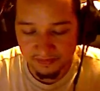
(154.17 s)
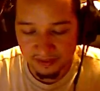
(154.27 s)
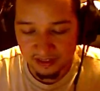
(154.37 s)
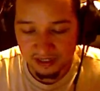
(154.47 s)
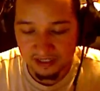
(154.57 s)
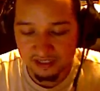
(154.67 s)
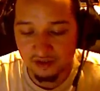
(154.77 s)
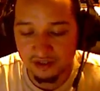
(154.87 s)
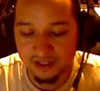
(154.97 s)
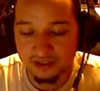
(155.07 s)
And it's
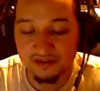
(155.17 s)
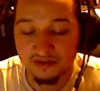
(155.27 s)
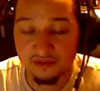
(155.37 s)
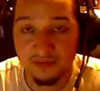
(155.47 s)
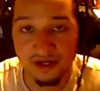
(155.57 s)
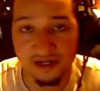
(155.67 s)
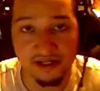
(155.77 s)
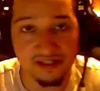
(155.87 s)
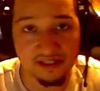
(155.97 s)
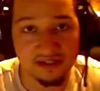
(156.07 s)
going into my
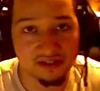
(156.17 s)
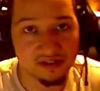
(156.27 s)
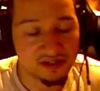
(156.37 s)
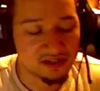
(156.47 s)
gear.